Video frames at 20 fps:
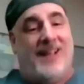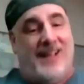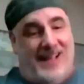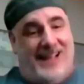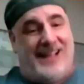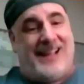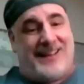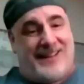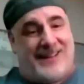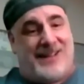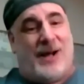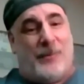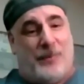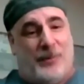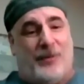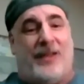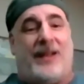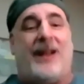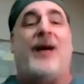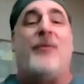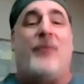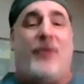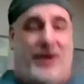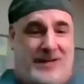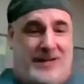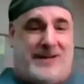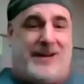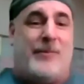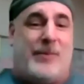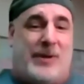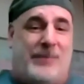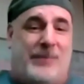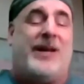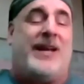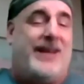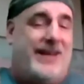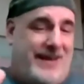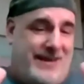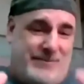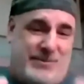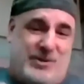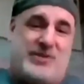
I got a couple that I want coming to me. I'm